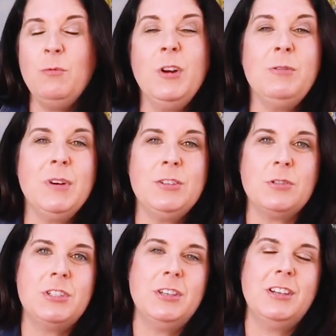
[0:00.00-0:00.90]
And one
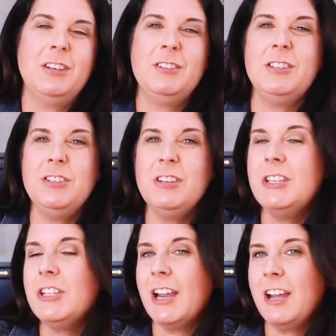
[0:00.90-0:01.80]
resource you can use is you
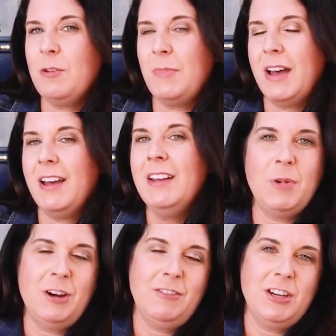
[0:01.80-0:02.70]
can check out my
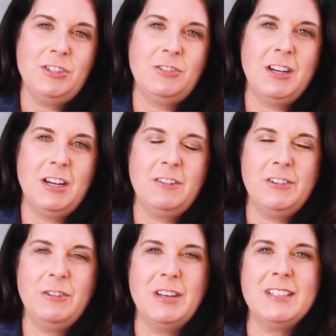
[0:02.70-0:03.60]
motivational
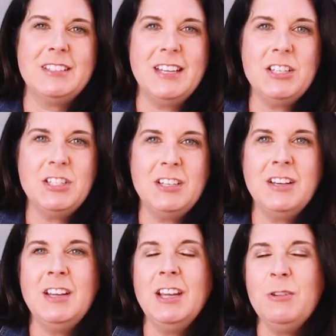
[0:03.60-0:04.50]
interviewing
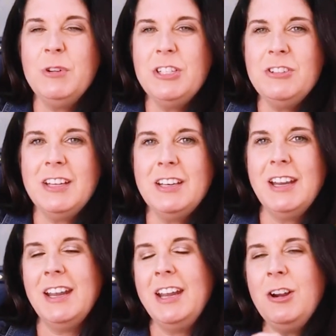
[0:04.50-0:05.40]
session in which you can
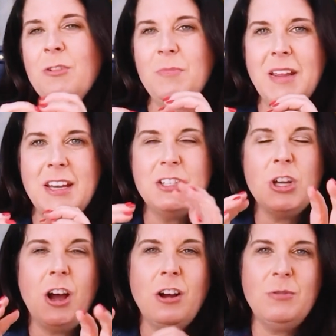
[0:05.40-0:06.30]
hear me
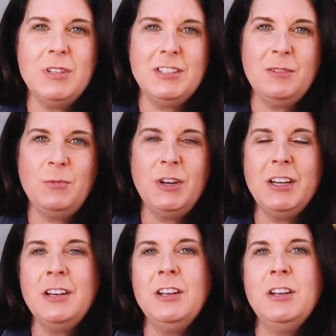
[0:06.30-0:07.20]
talk with
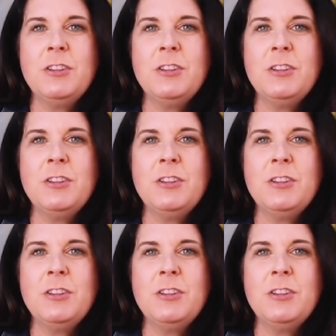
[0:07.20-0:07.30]
someone